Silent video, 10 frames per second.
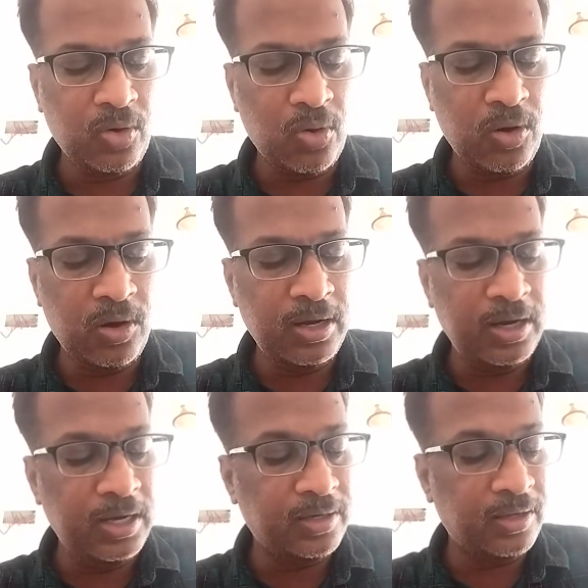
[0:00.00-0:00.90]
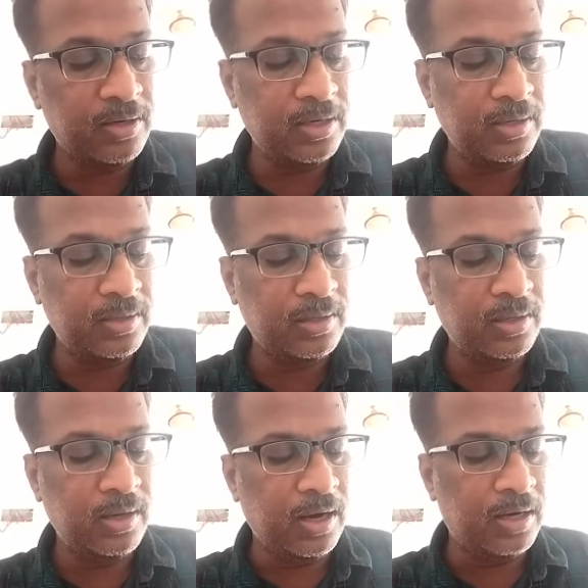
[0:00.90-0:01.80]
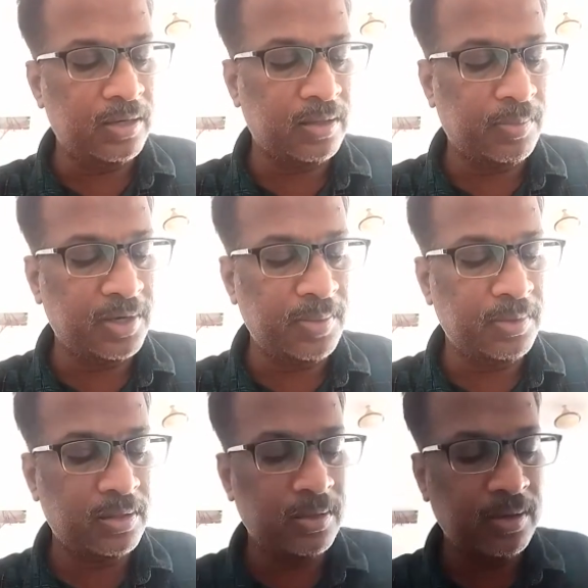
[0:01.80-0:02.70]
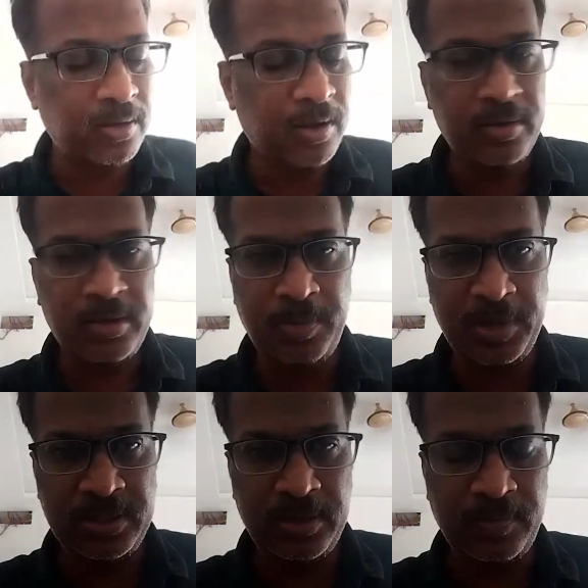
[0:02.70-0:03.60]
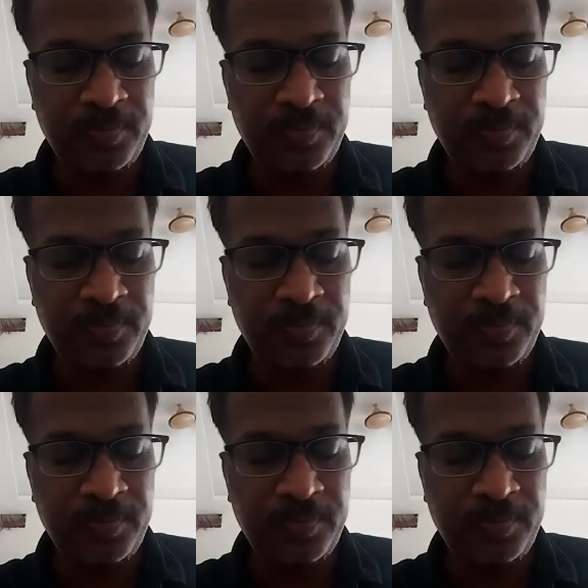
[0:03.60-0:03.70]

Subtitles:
cold intolerance, and sometimes constipation.